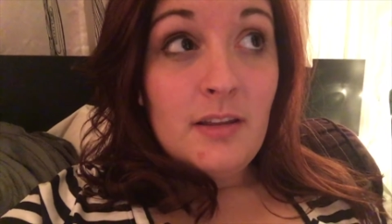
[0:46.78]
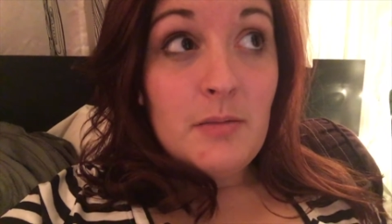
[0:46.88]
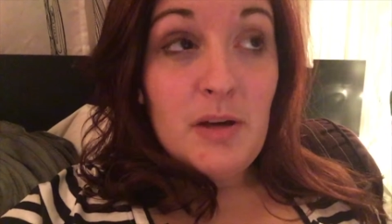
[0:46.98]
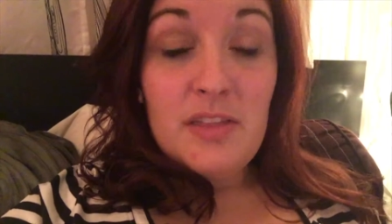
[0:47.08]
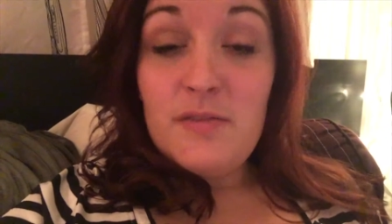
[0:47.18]

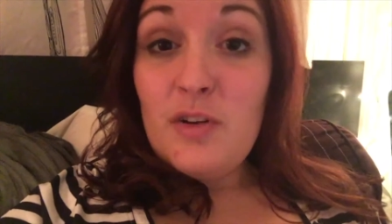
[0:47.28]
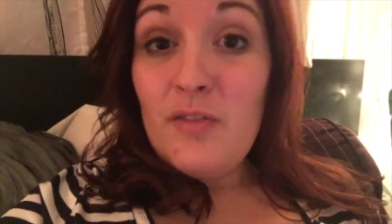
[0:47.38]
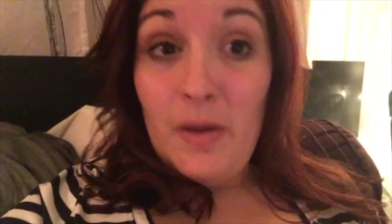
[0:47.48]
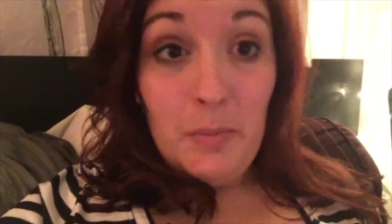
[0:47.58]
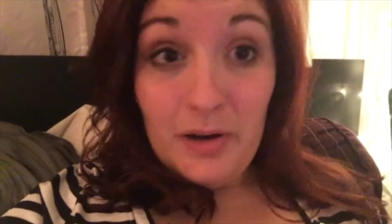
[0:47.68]
the month of
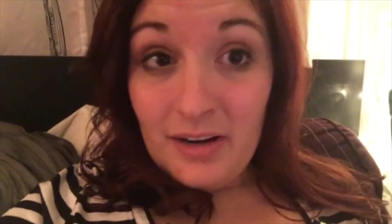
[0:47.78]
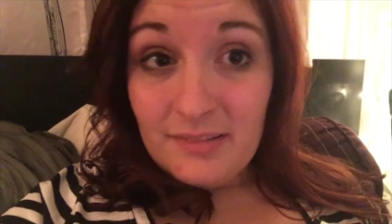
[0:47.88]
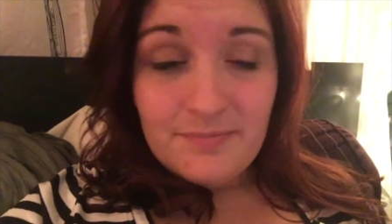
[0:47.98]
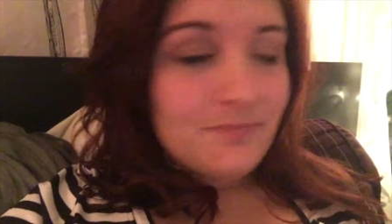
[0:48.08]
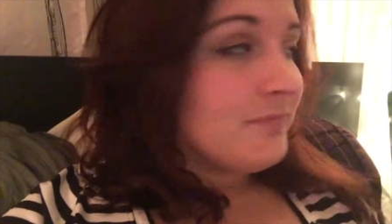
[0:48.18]
November.
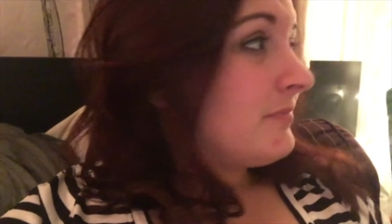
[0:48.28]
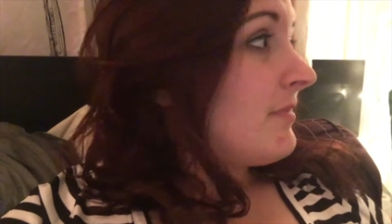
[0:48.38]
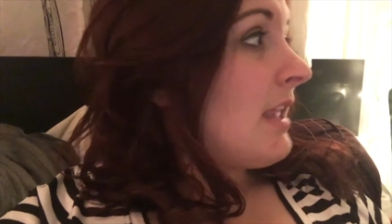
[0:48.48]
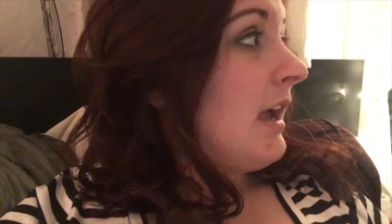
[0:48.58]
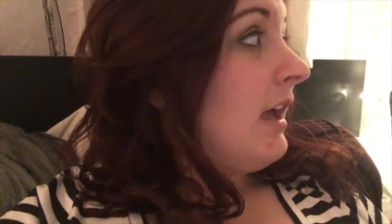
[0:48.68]

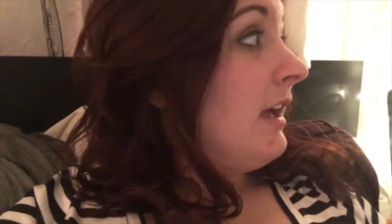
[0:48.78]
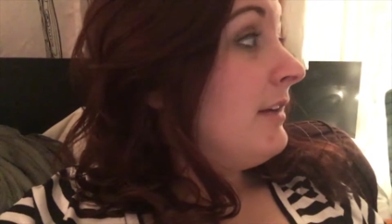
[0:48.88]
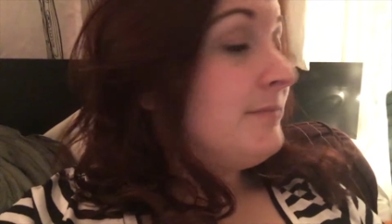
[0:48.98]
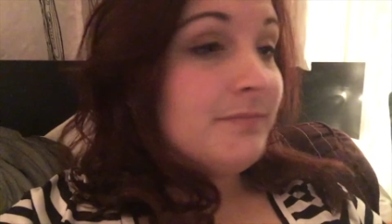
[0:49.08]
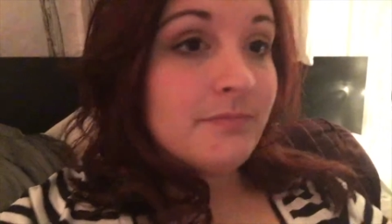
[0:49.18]

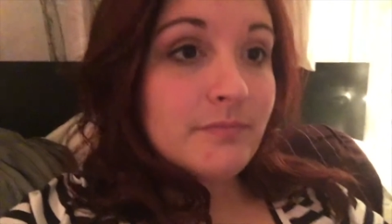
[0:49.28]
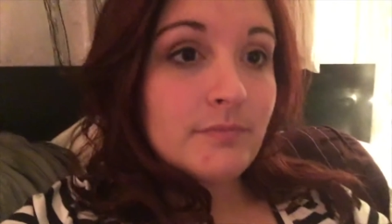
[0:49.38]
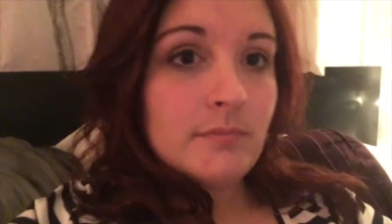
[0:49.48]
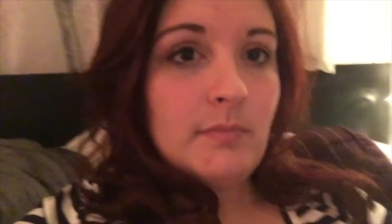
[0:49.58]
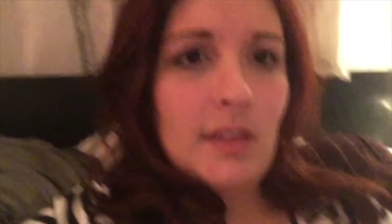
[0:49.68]
Um,
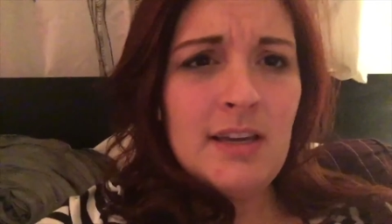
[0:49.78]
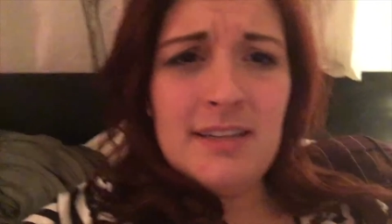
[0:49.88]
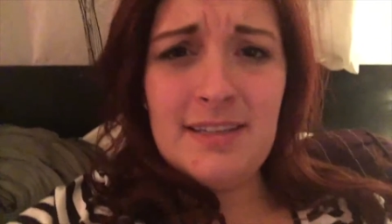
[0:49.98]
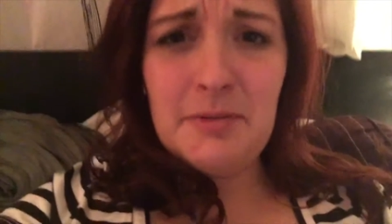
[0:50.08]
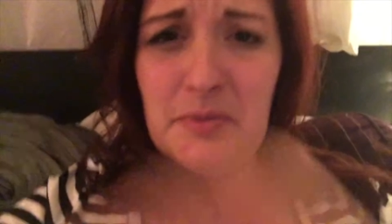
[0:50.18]

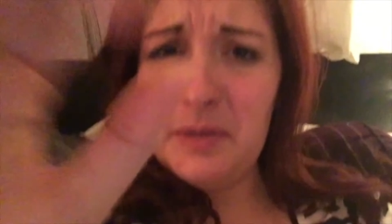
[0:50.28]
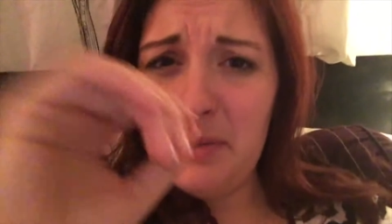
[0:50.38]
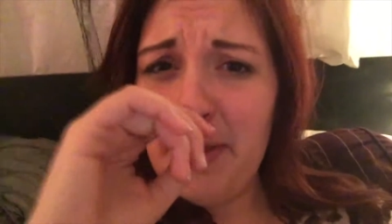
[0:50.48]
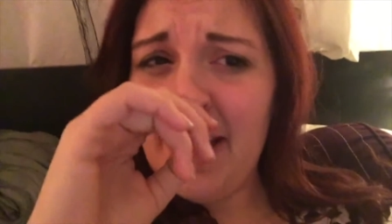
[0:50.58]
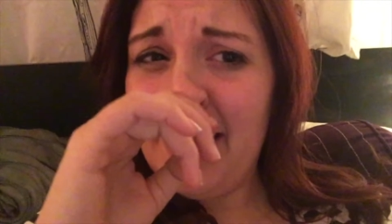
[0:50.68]
because I was
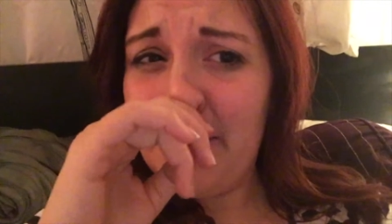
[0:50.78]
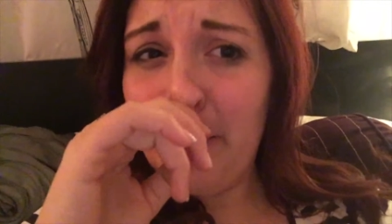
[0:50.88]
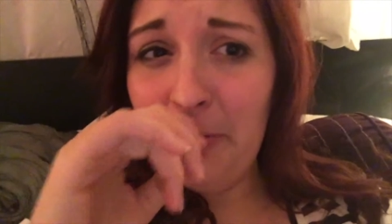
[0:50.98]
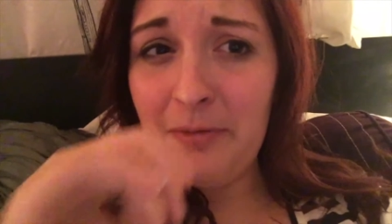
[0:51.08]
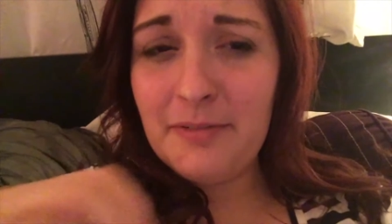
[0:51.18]
really bad
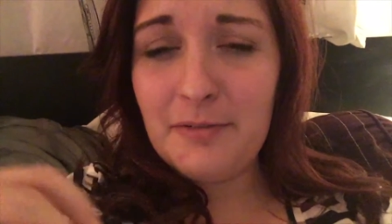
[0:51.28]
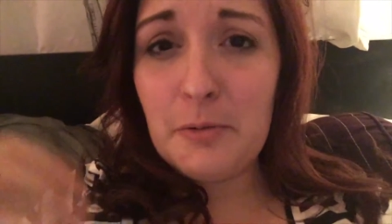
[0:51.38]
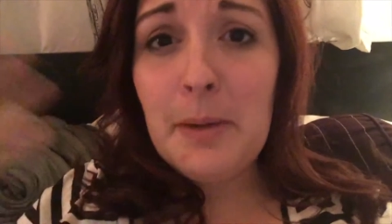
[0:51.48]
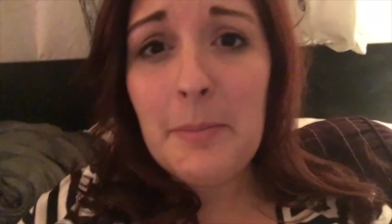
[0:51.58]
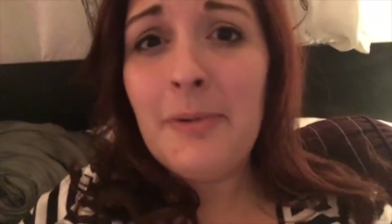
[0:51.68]
about
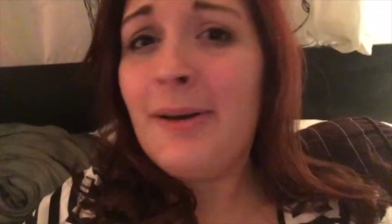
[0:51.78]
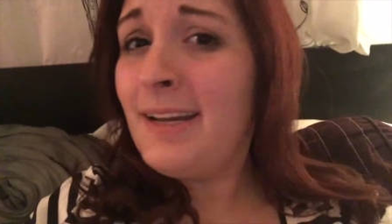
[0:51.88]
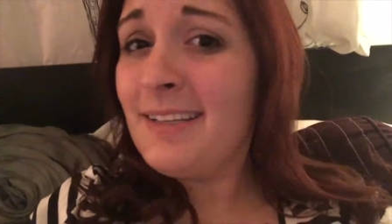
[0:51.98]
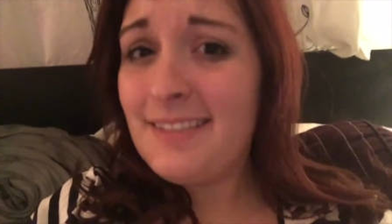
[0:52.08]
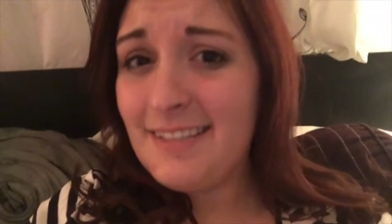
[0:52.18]

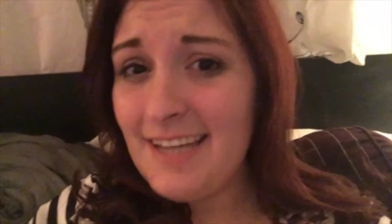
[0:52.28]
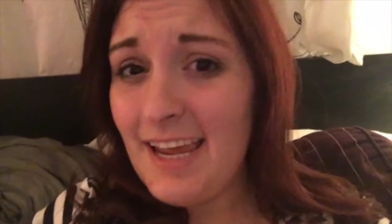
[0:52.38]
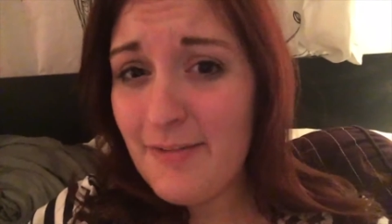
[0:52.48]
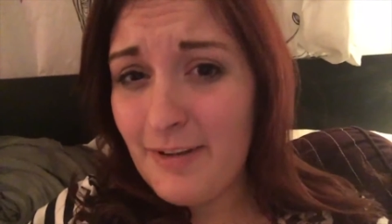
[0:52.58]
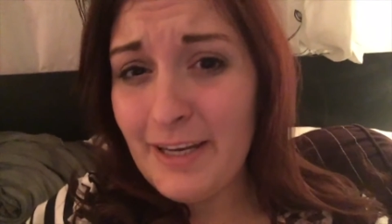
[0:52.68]
remembering to
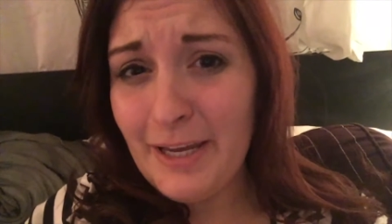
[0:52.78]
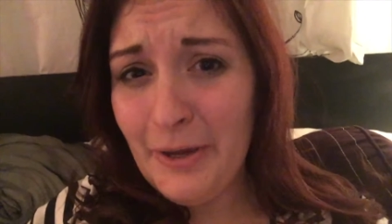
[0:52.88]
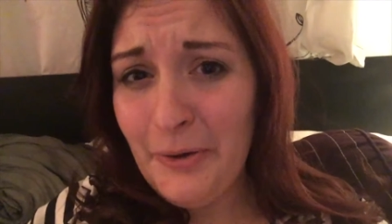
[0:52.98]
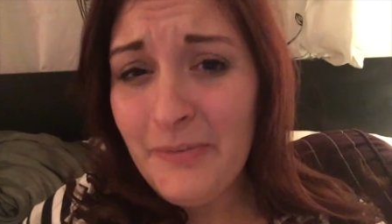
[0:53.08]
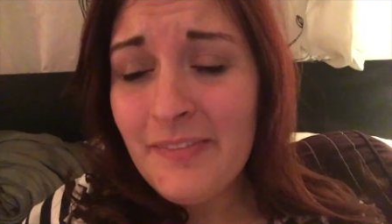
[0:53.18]
take
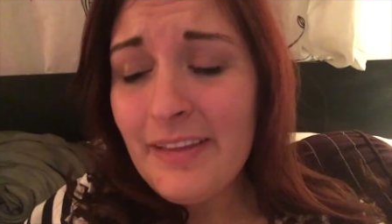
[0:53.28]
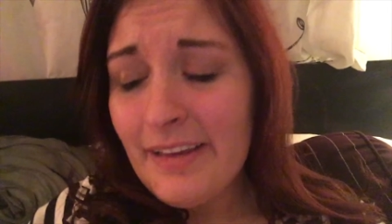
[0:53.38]
video.